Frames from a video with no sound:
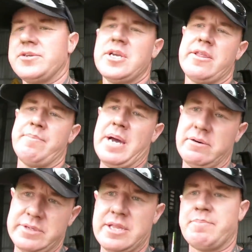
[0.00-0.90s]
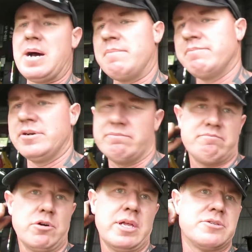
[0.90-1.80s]
it's another belt, another pump
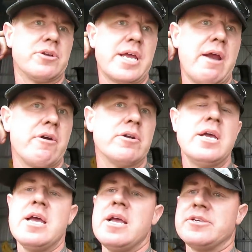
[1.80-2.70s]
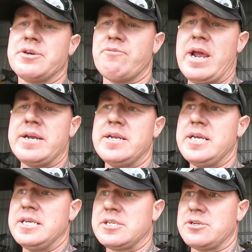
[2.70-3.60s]
and all that sort of carry on. So red
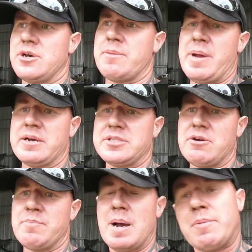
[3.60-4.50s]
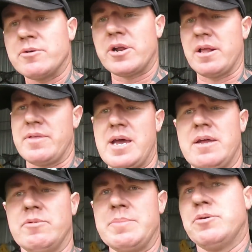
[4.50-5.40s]
is to turn the power steering pump on. Not only
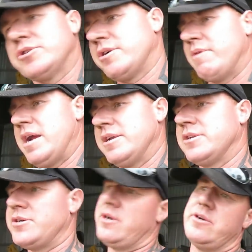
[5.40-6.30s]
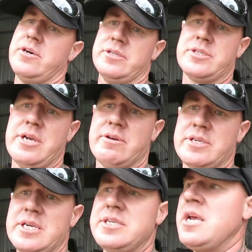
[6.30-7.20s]
that, when you push it around, you can turn it on, the
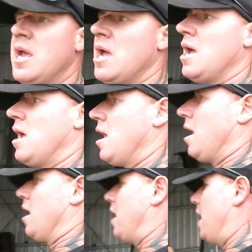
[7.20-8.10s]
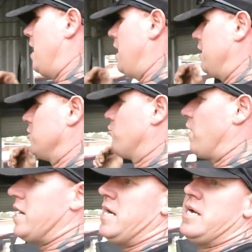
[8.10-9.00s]
steering's easy. And
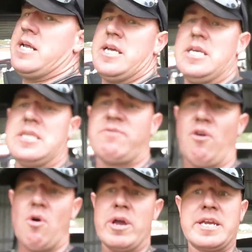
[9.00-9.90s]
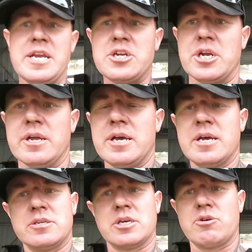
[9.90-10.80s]
green is for ignition.
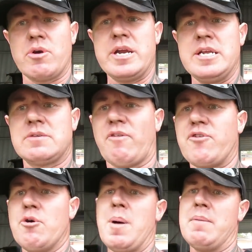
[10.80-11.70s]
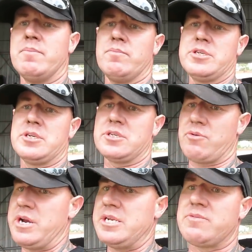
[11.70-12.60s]
So green is for fuel pump, which is
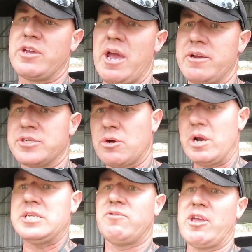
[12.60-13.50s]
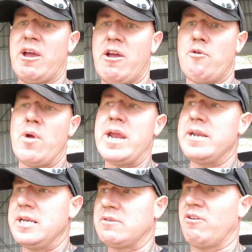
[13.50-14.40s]
green is for go. So green's for go,
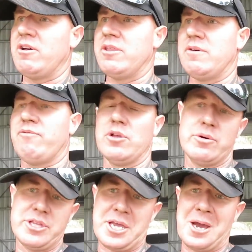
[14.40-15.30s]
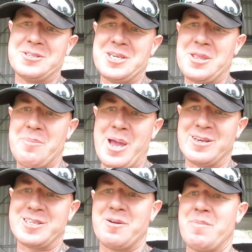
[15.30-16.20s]
red is for the fluid that goes into the
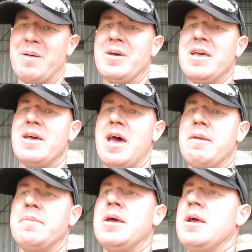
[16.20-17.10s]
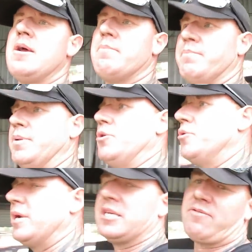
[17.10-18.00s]
power steering pump, and
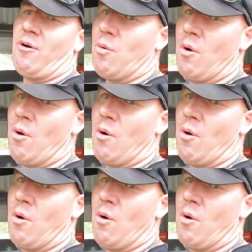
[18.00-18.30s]
blue is for